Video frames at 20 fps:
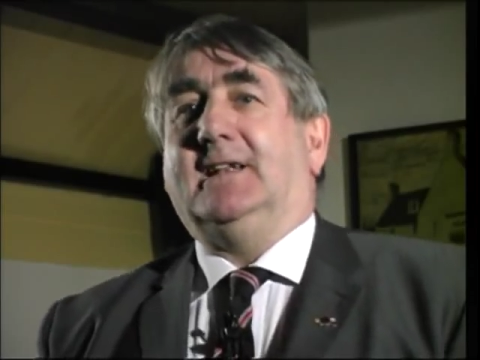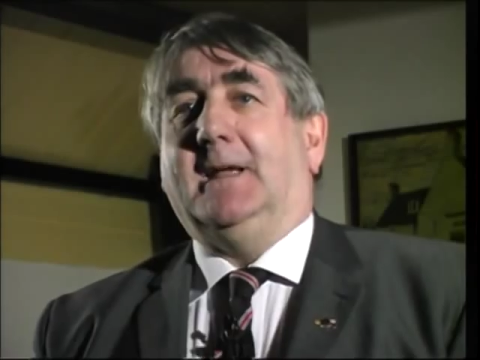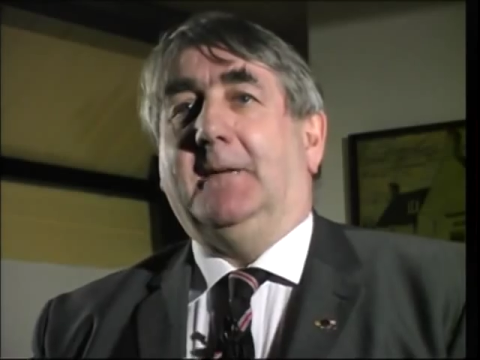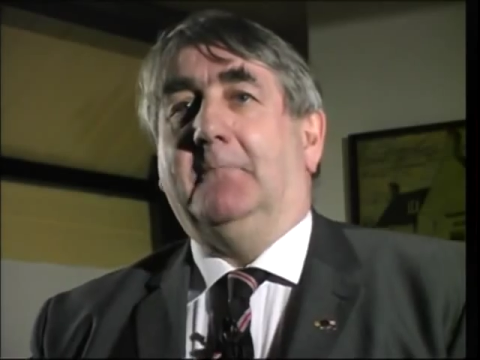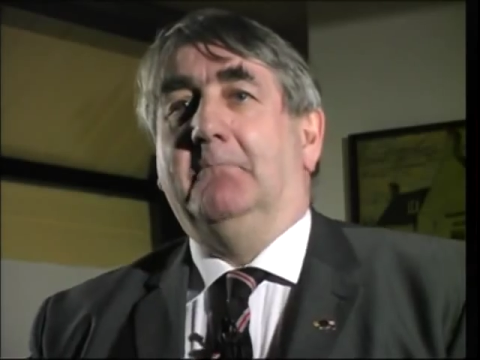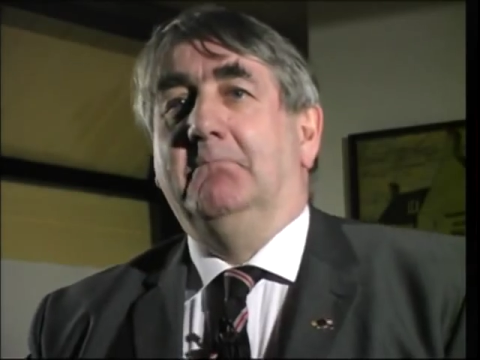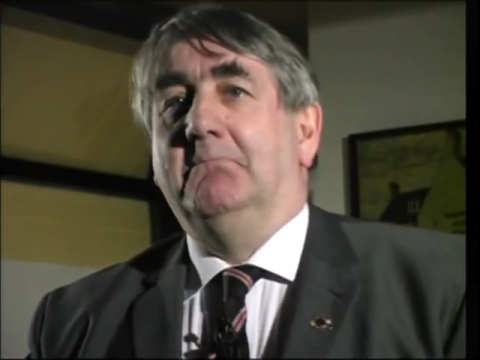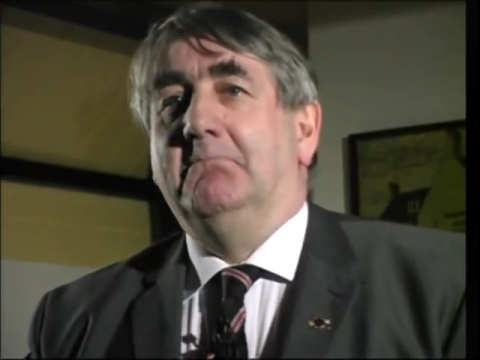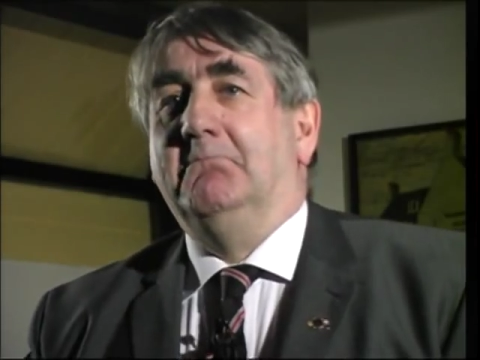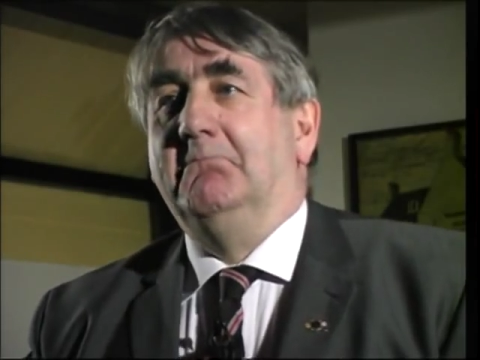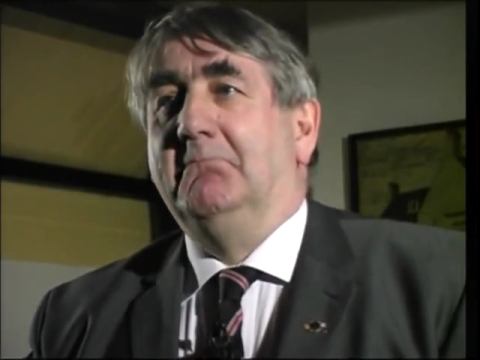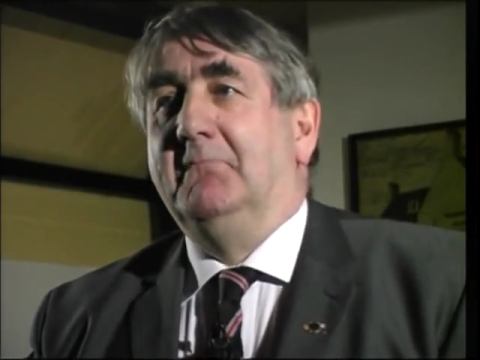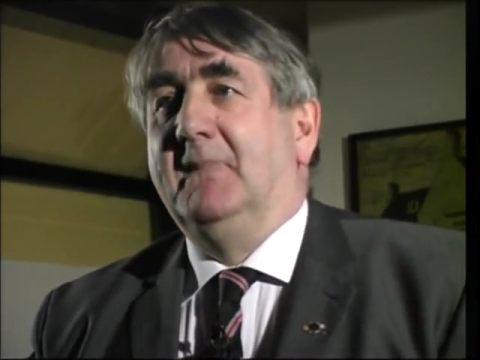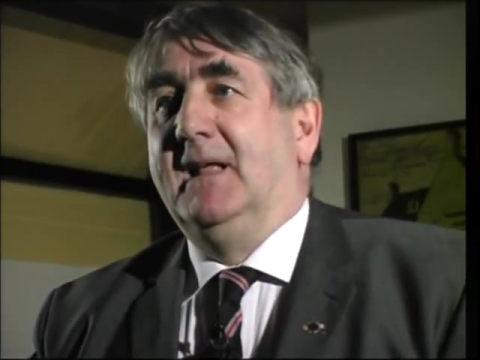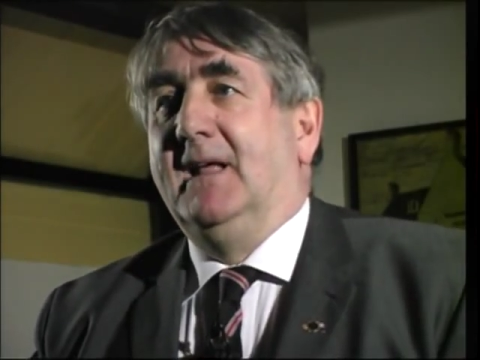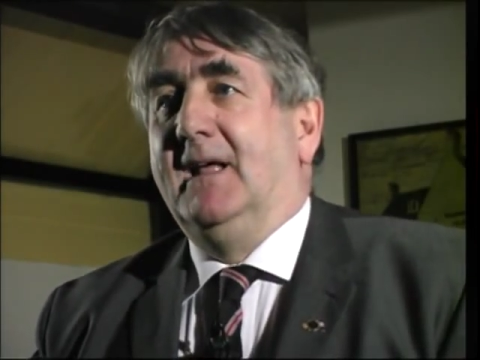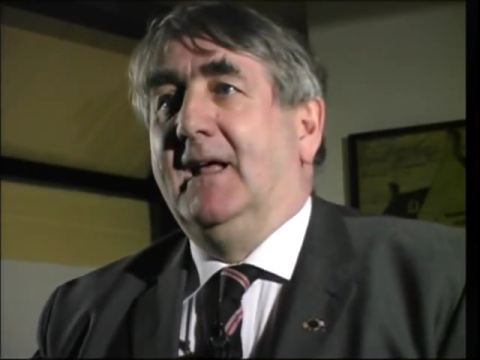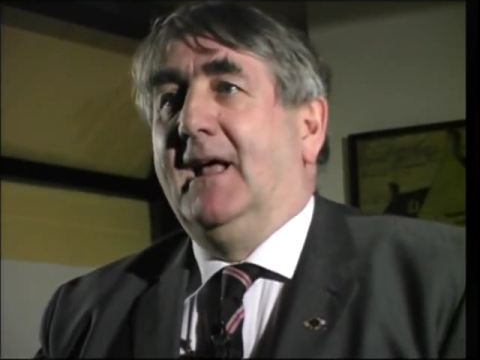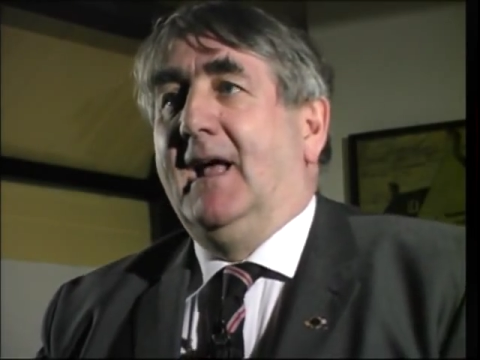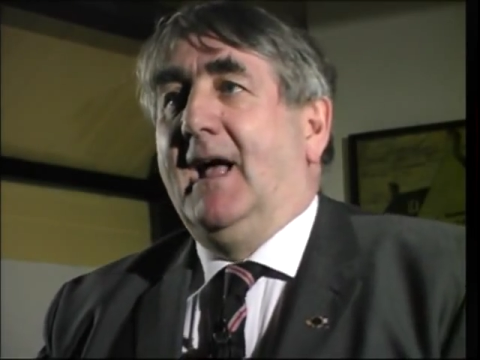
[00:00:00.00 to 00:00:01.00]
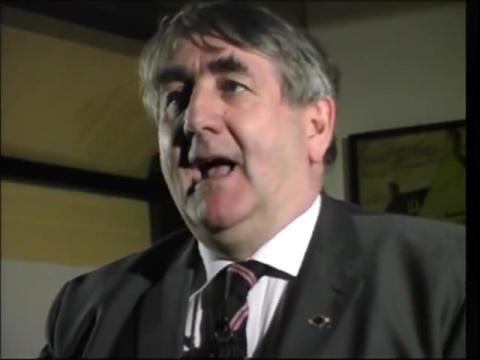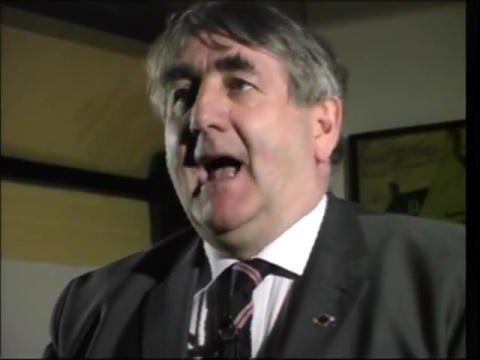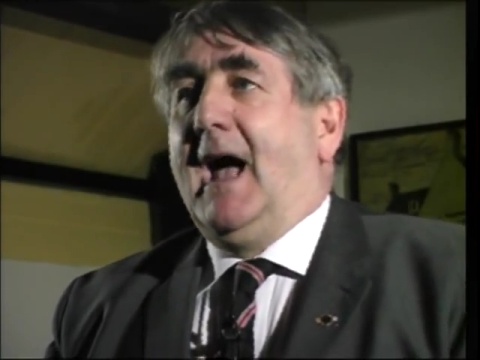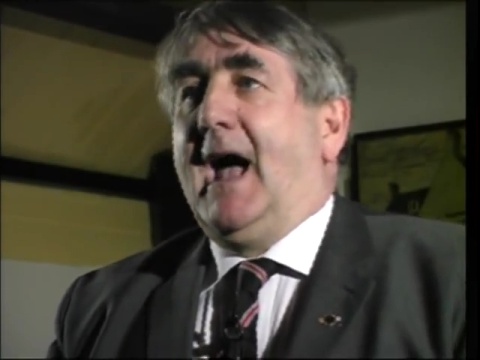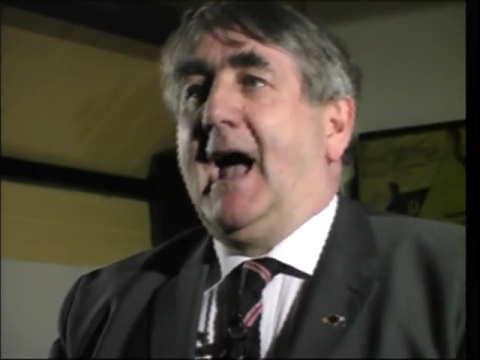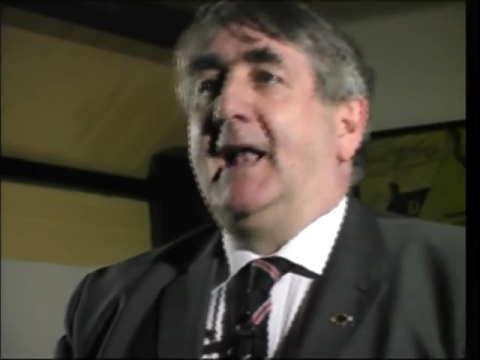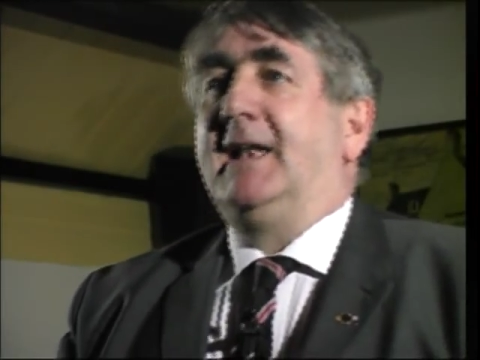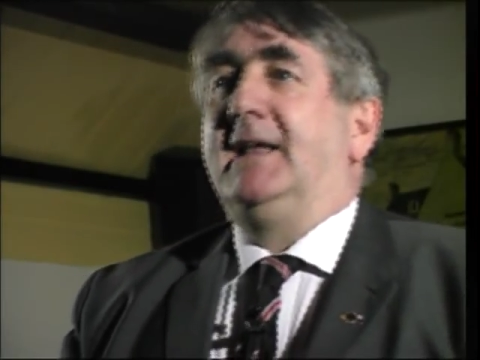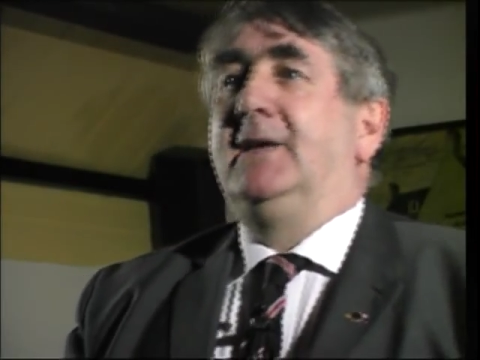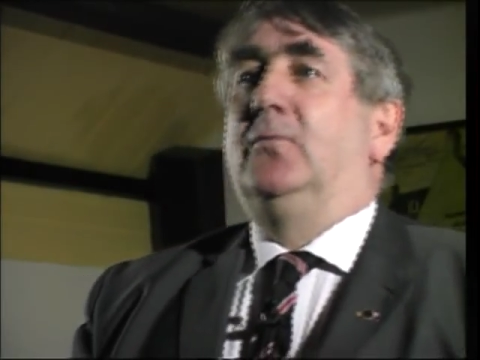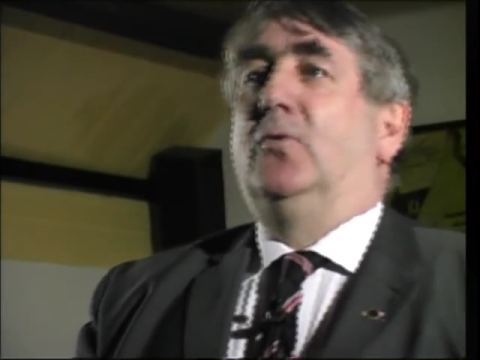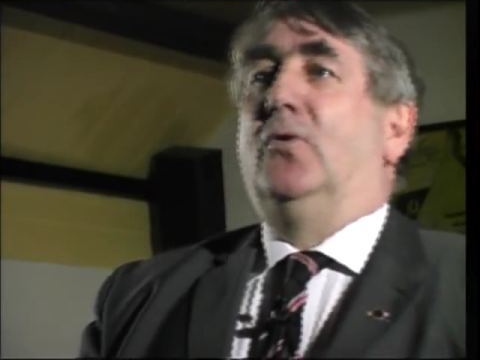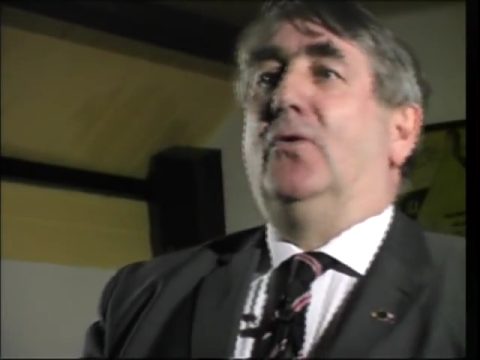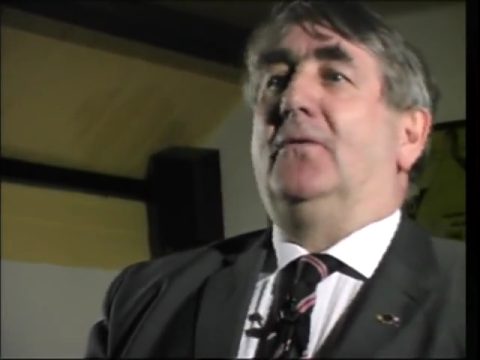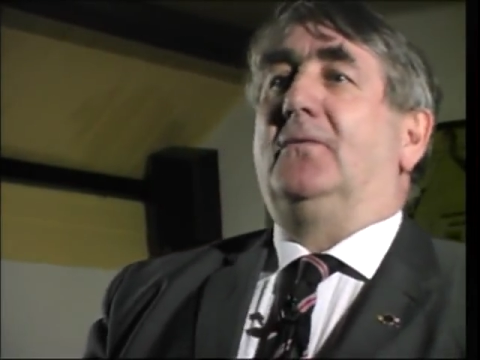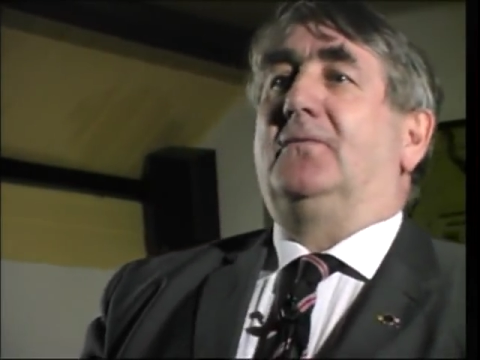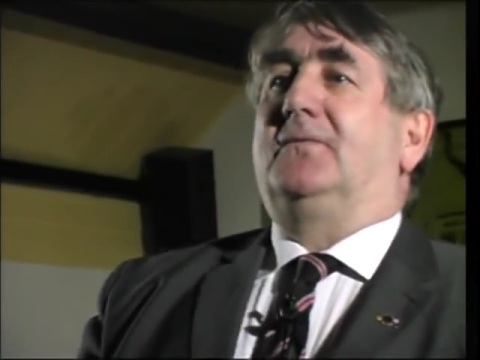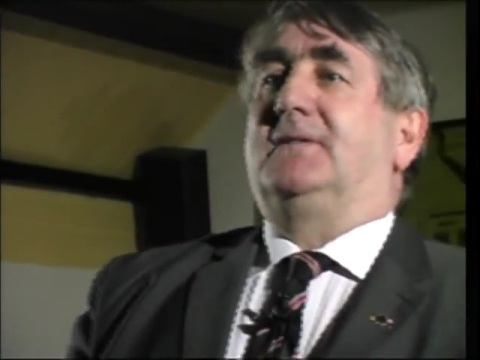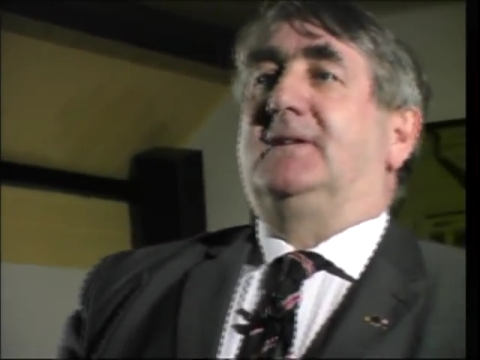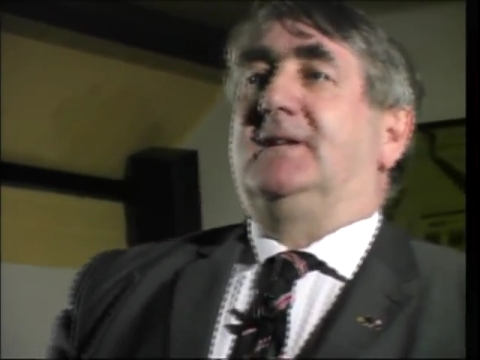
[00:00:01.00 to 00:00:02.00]
him. And he
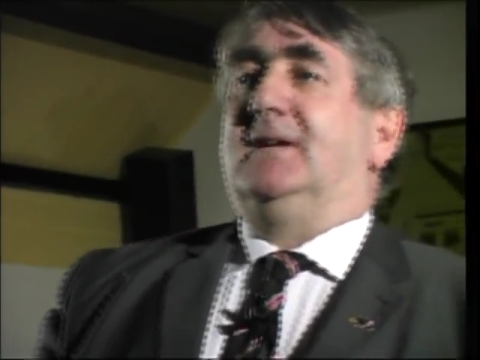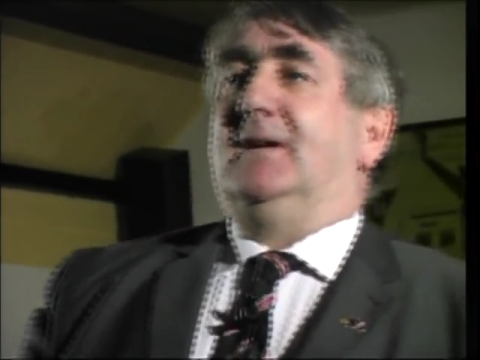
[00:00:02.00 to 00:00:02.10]
walked